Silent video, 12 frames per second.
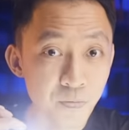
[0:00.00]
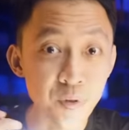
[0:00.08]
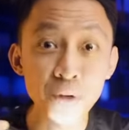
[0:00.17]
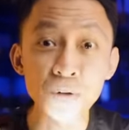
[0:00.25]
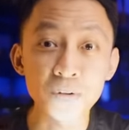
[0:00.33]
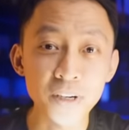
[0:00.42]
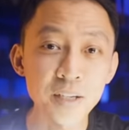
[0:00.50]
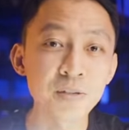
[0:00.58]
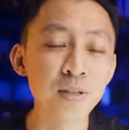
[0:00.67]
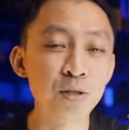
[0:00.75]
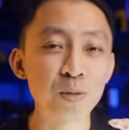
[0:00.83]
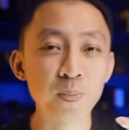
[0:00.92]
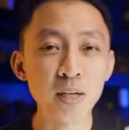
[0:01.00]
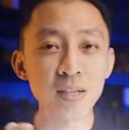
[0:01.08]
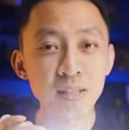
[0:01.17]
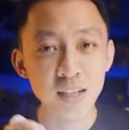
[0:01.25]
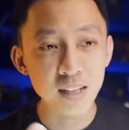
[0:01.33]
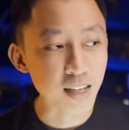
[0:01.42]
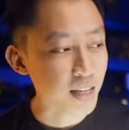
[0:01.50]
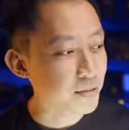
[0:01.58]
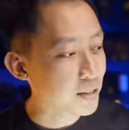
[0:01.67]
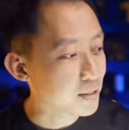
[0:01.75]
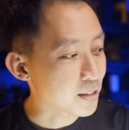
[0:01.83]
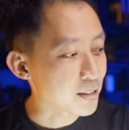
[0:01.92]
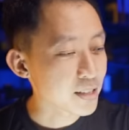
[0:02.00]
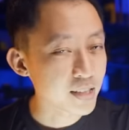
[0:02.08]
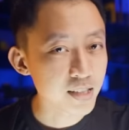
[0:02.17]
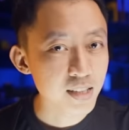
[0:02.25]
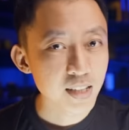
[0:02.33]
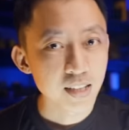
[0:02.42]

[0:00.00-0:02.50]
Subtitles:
No, right? You need to spend another $100